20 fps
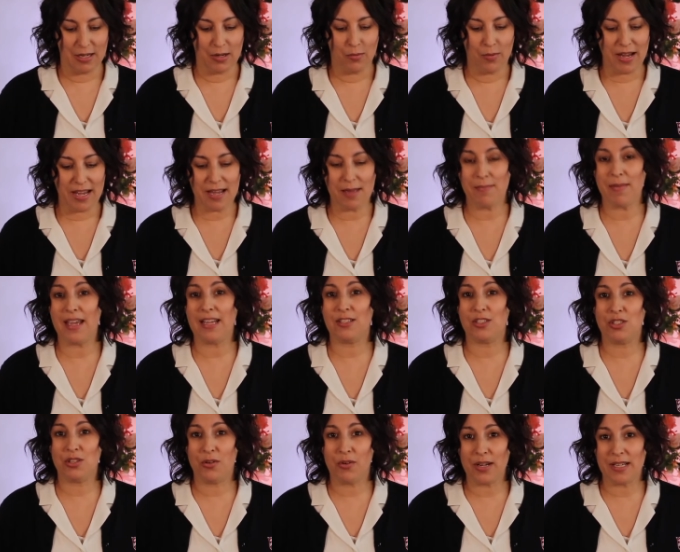We can make
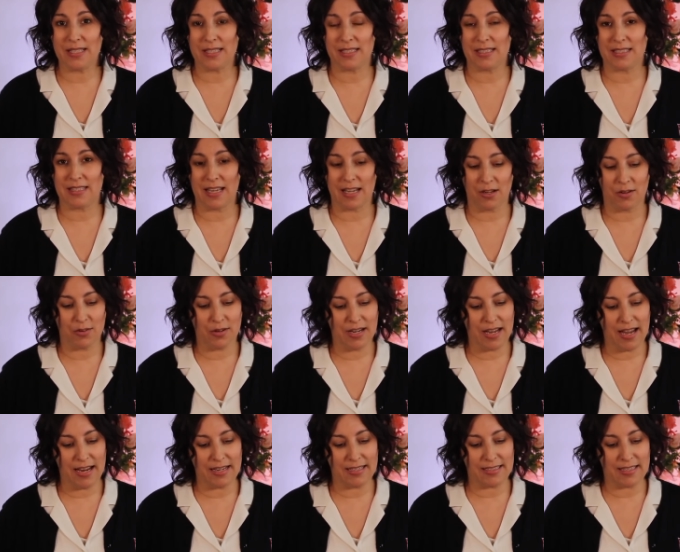choices that
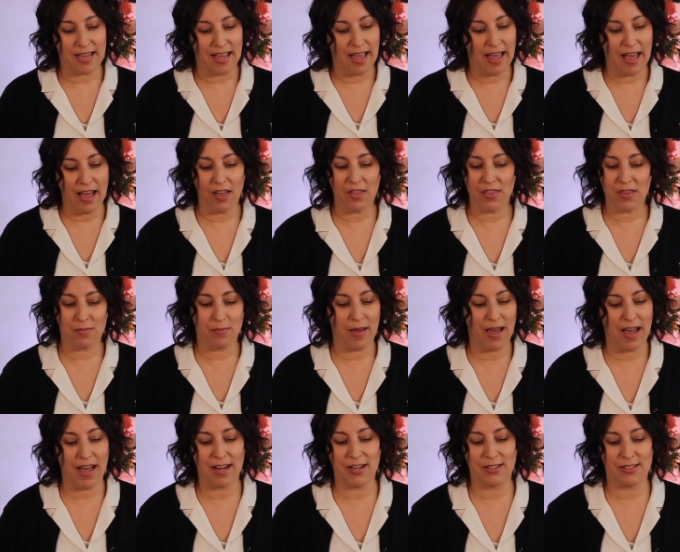create healthy
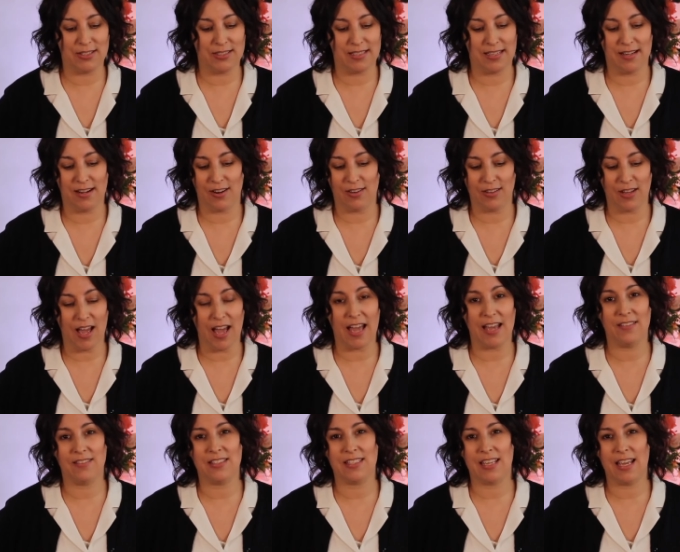patterns in our
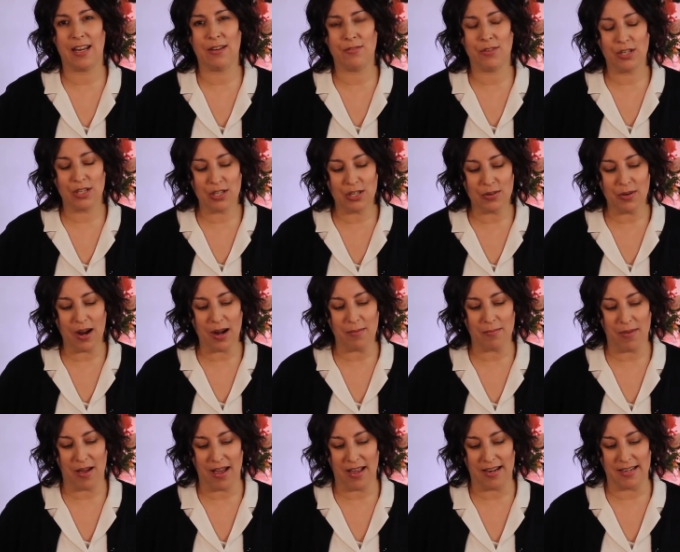lives and renew our
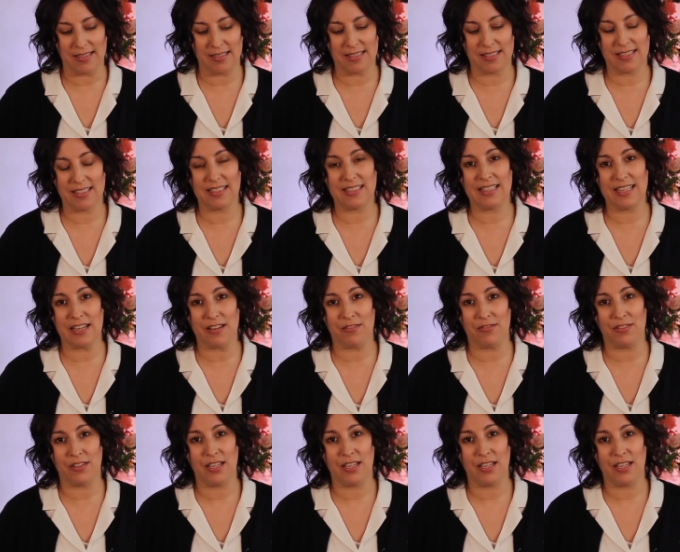minds to live